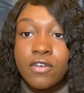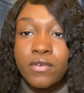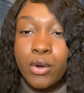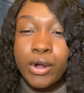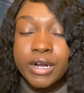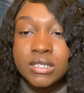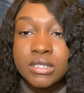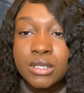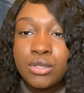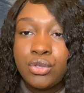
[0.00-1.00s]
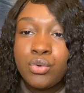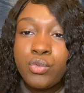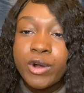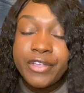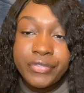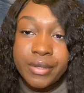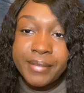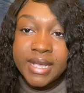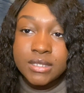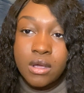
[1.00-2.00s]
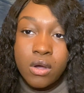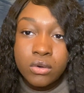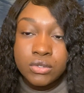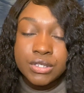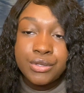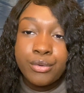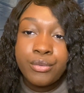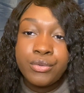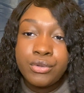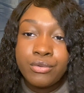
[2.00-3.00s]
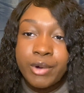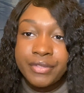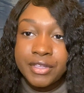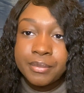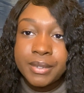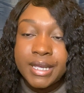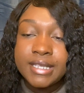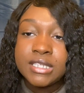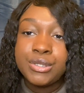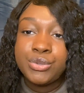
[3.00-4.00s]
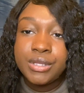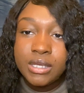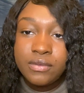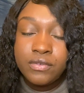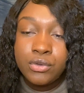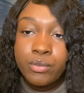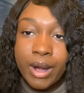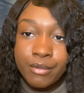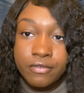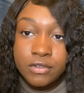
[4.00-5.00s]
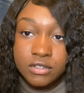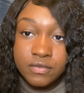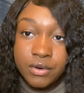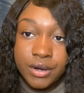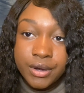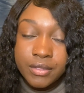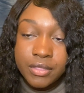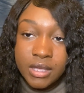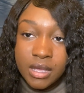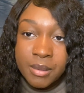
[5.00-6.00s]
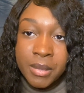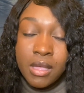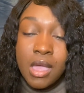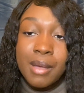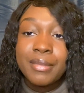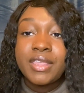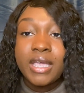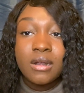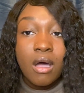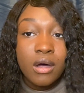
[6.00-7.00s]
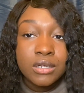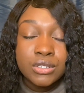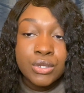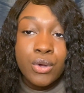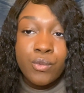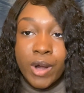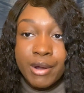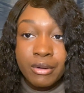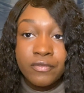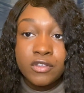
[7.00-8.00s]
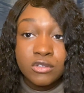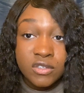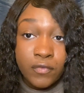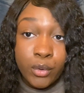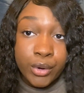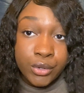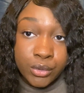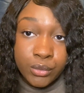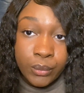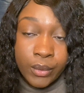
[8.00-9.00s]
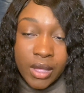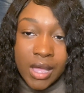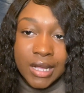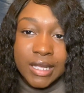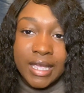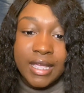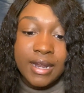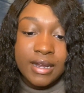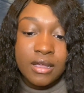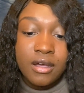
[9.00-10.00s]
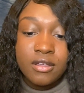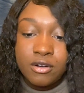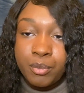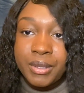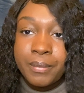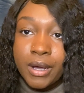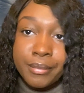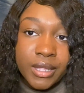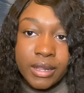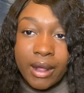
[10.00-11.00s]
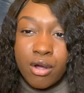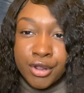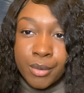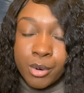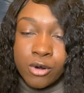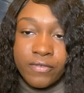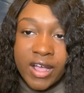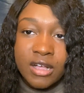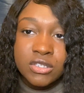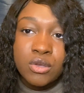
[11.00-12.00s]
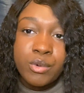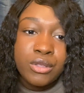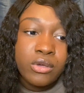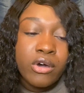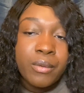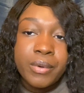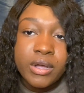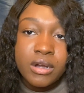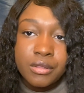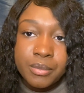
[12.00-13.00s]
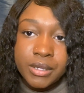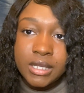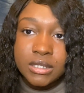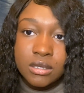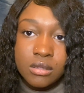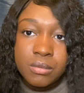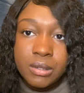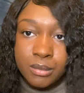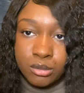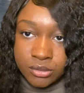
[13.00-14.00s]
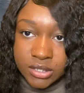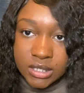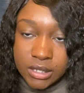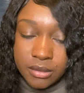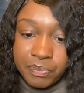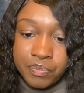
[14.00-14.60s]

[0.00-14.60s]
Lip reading: of course you rate them as a host and you rate their place and you write reviews for them, but they can also write reviews for you. And it'll be public, like on your profile. So when you go to book another place, other people will see it.